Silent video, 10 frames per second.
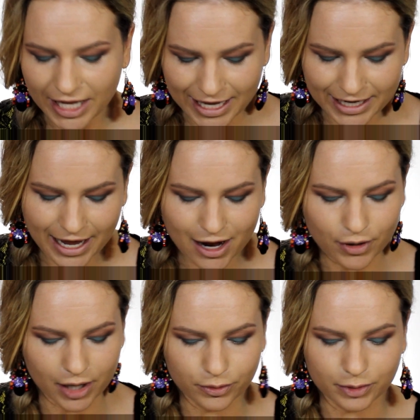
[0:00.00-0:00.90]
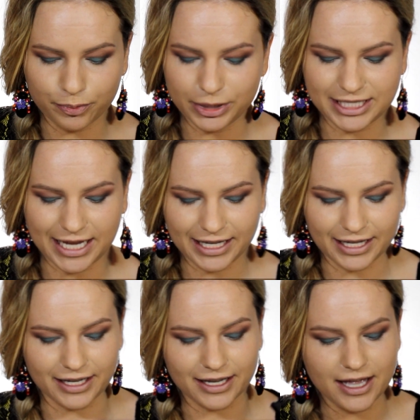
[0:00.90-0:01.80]
And now I will be
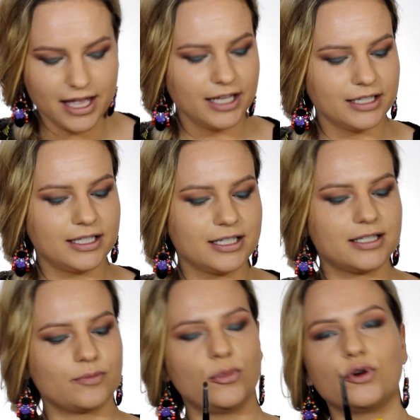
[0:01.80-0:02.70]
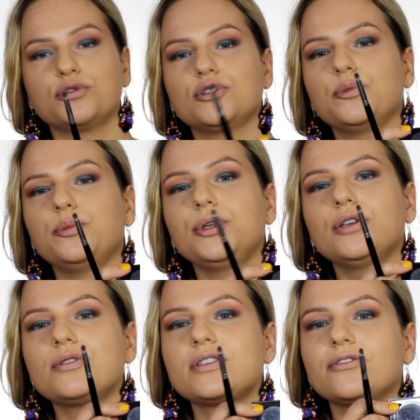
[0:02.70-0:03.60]
taking this most
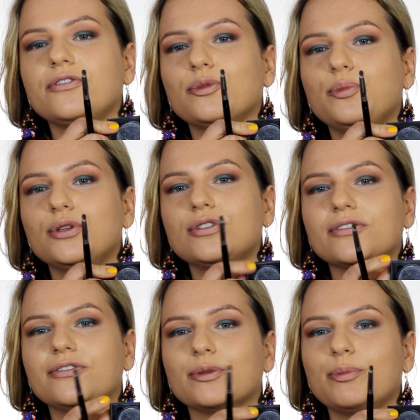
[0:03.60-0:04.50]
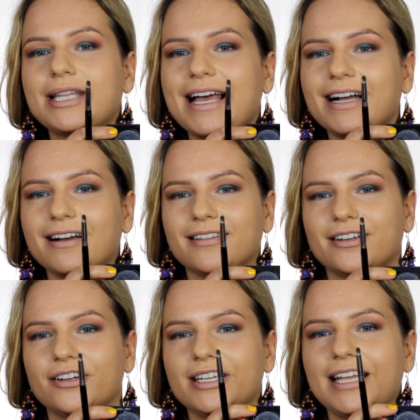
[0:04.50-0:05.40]
beautiful black
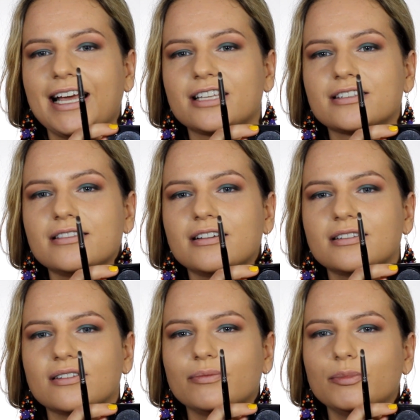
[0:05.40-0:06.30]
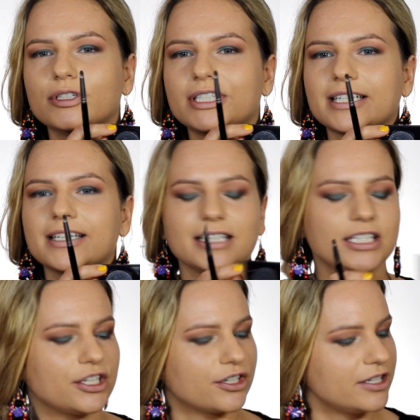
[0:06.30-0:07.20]
color. It has lots of
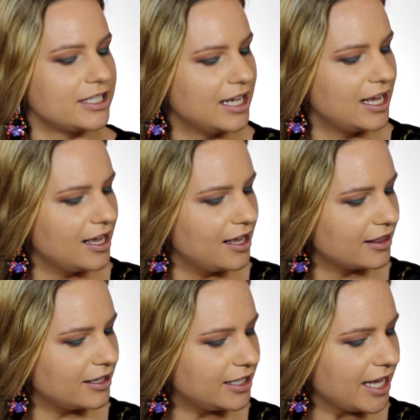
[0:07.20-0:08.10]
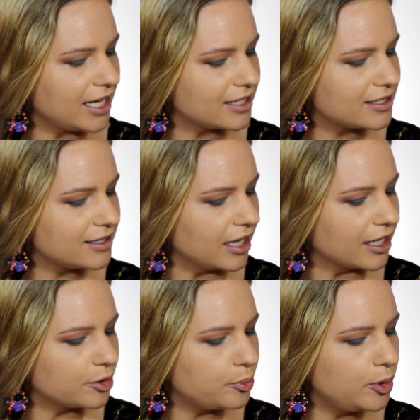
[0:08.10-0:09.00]
multi-glitters. It has
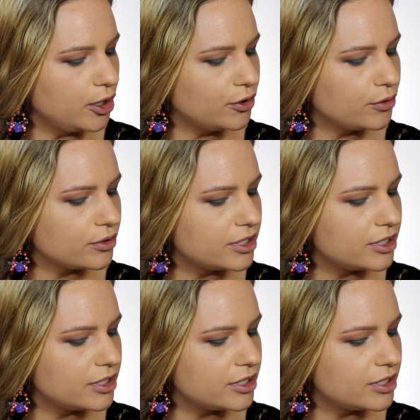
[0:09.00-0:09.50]
like blue,